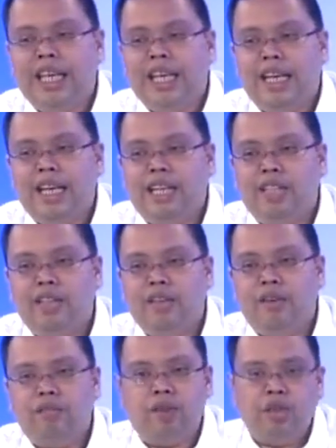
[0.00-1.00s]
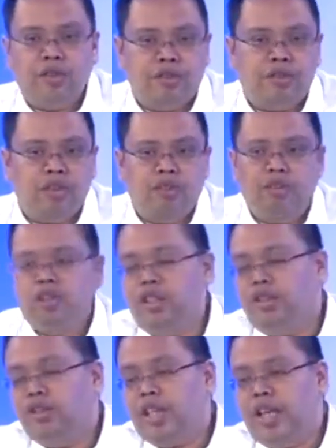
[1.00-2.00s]
And of course, obviously,
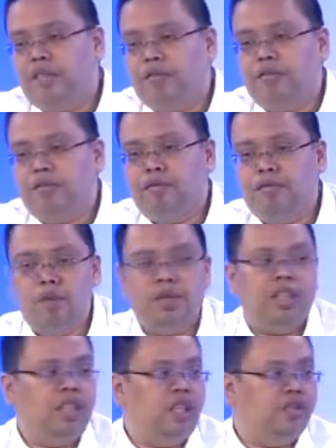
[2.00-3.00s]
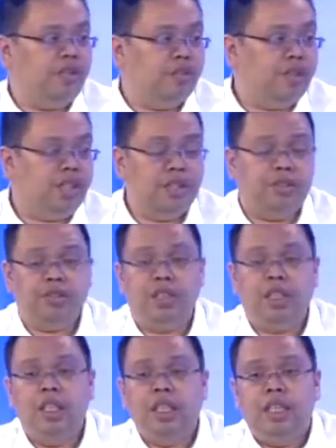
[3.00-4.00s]
you can't vote unless you're registered.